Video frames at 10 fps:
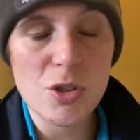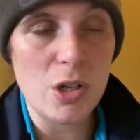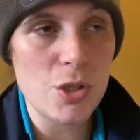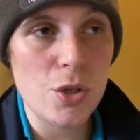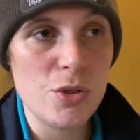
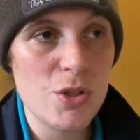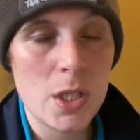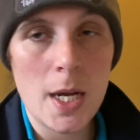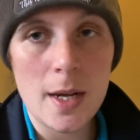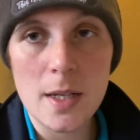
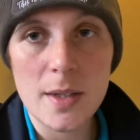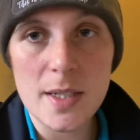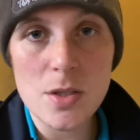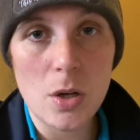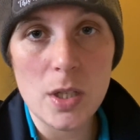
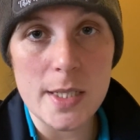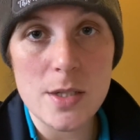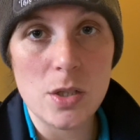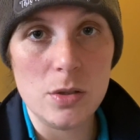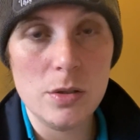That's all
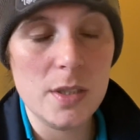he's done.